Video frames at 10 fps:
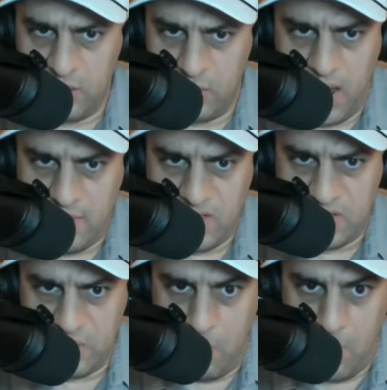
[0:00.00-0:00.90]
yeah, Miami
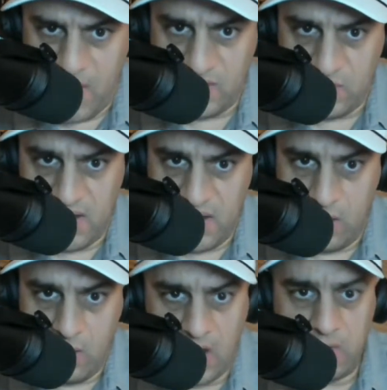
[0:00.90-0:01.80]
is just a mess right
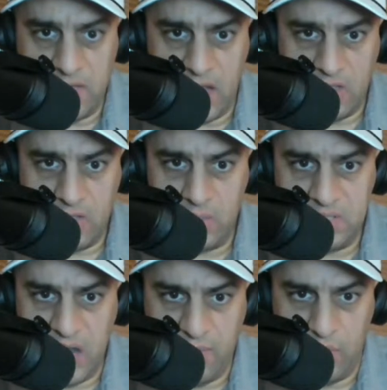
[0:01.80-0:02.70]
now. I know they got
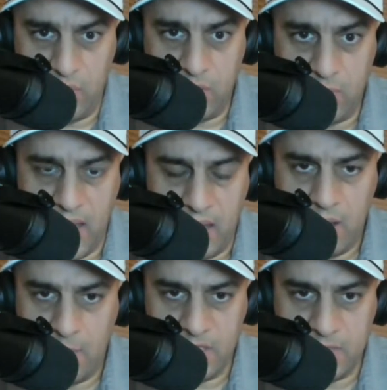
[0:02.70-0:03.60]
Tua Tagovailoa back,
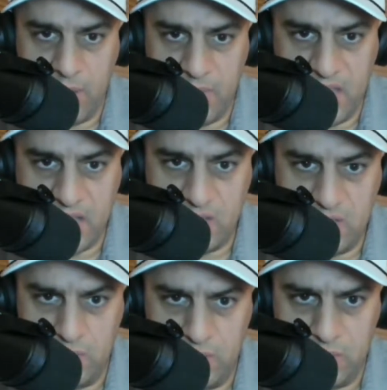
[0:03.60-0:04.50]
but it's probably a case
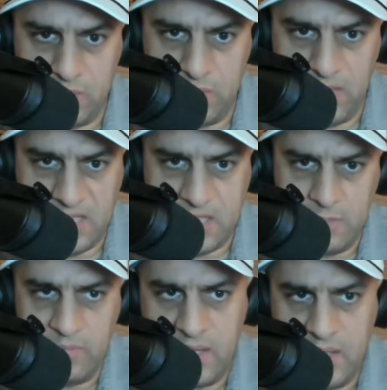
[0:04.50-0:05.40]
of too little, too
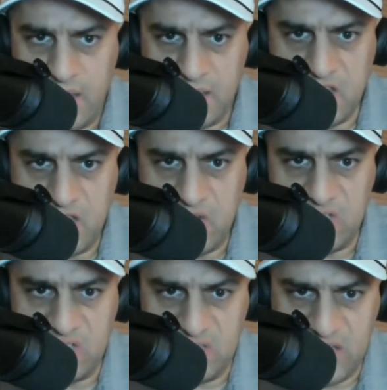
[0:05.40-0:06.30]
late. I think
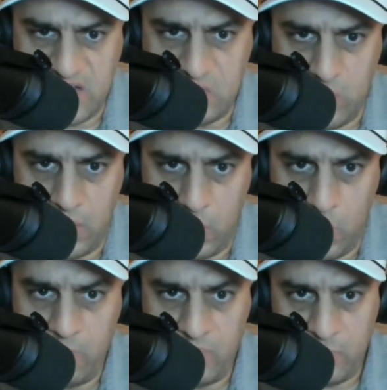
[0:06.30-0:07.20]
Houston takes this one at
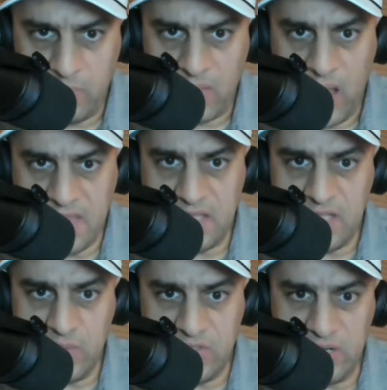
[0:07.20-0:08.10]
home. I
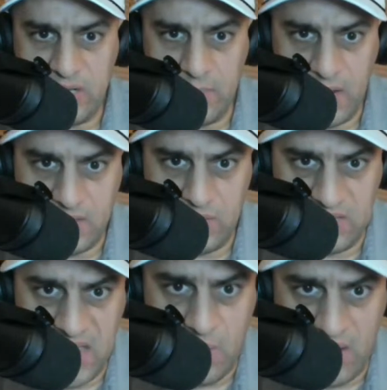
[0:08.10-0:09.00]
think this one's going to come down to
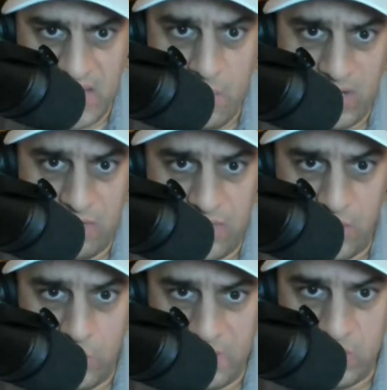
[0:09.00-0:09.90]
a game-winning
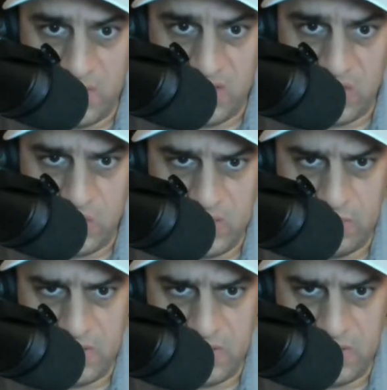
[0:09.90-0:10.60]
field goal between these two